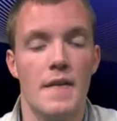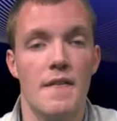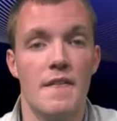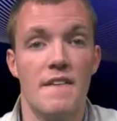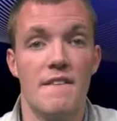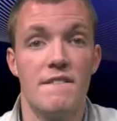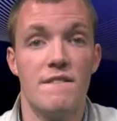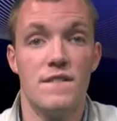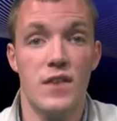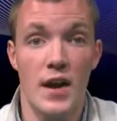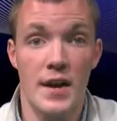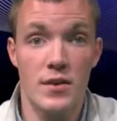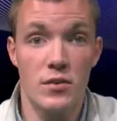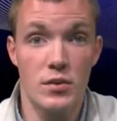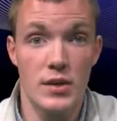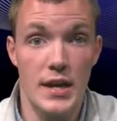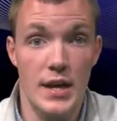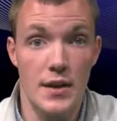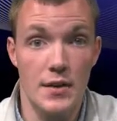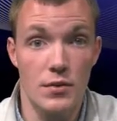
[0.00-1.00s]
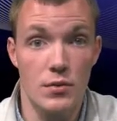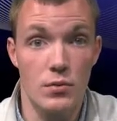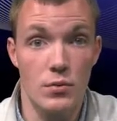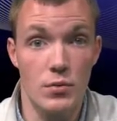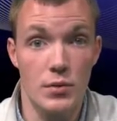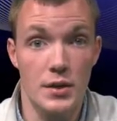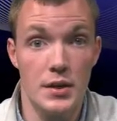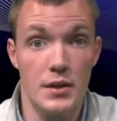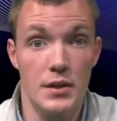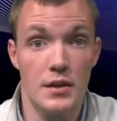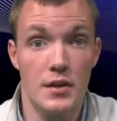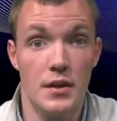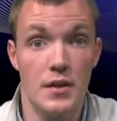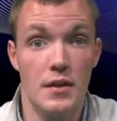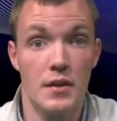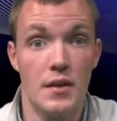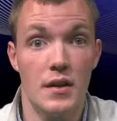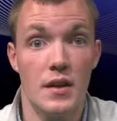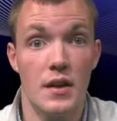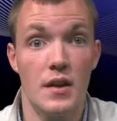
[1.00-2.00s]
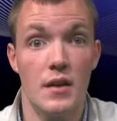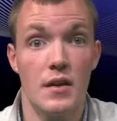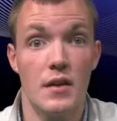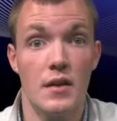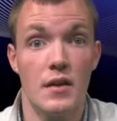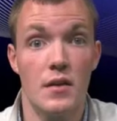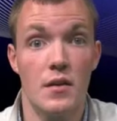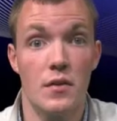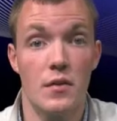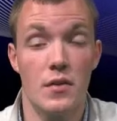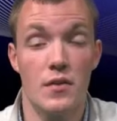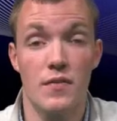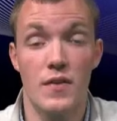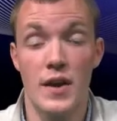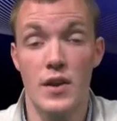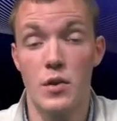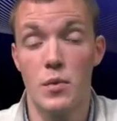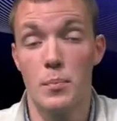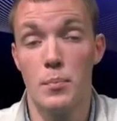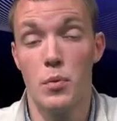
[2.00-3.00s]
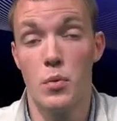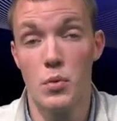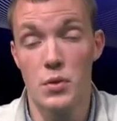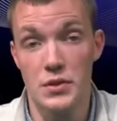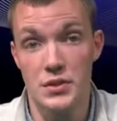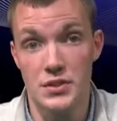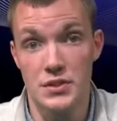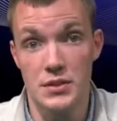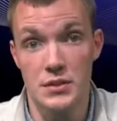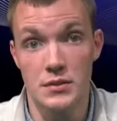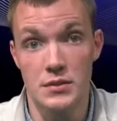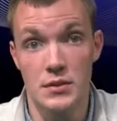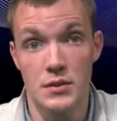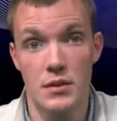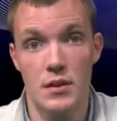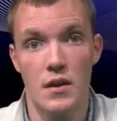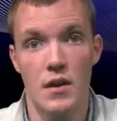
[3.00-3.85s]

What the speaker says: The final category, or the final portion